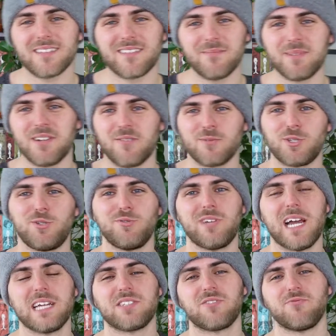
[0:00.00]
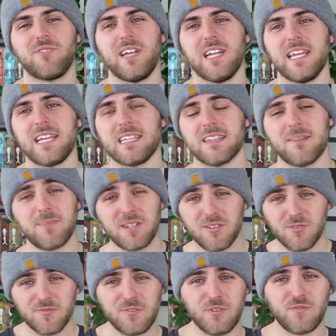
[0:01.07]
Let me know what you guys are reading. Let me
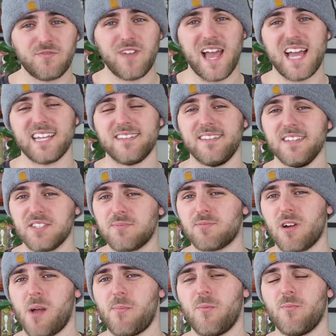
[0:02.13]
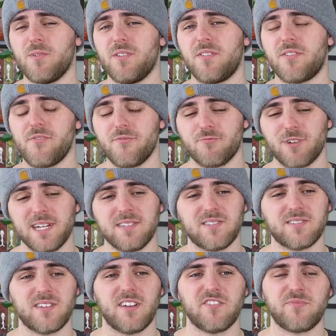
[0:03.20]
know if you've had this problem with
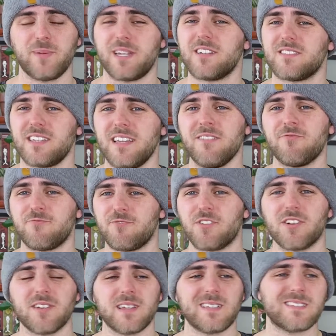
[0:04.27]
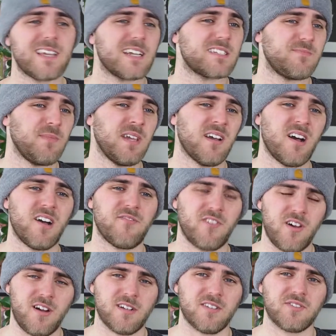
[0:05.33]
Rightstuf, because it really ticked me off,
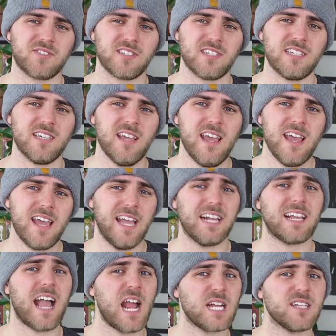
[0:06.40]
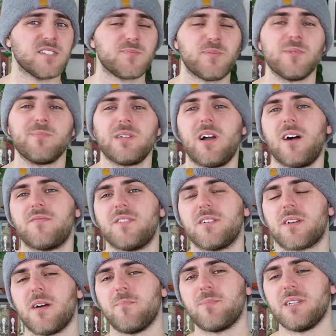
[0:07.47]
honestly, and kind of has put me off the
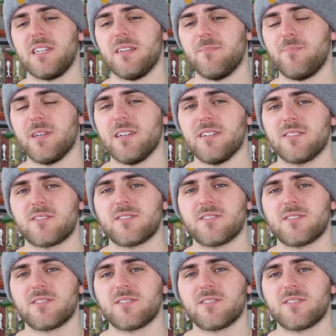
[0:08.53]
company a bit.